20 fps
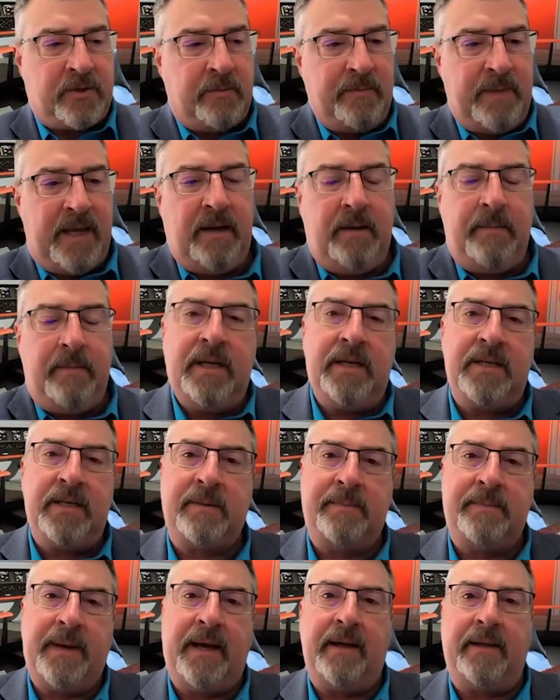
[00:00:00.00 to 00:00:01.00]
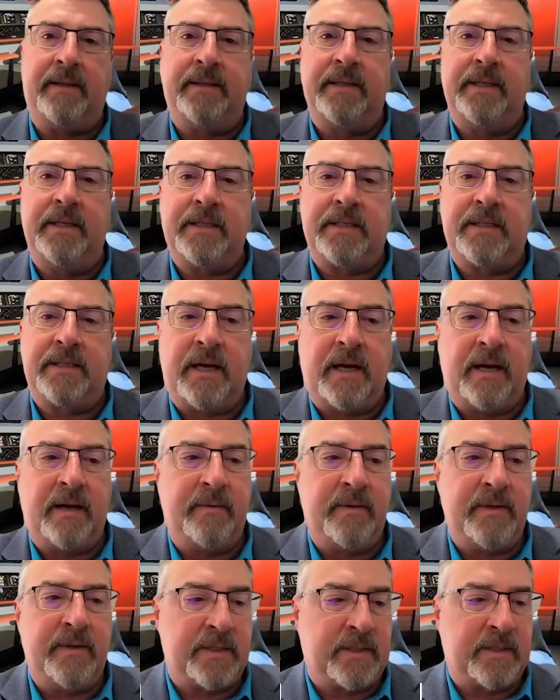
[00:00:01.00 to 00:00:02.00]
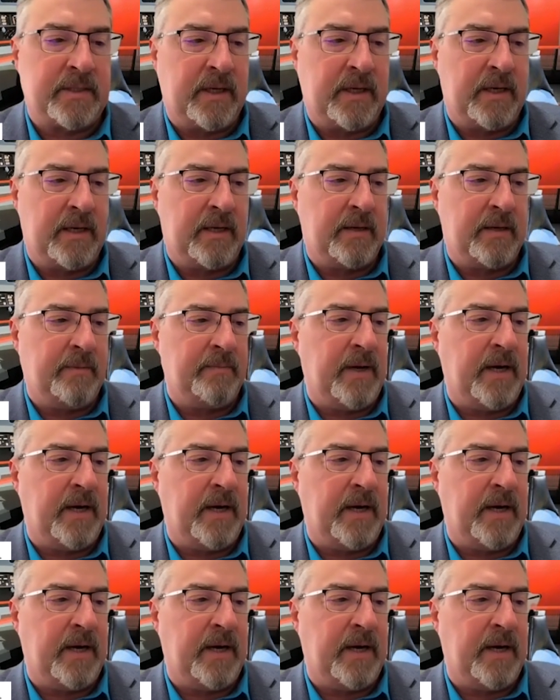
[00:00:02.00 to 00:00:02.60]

many municipalities, and I was uh,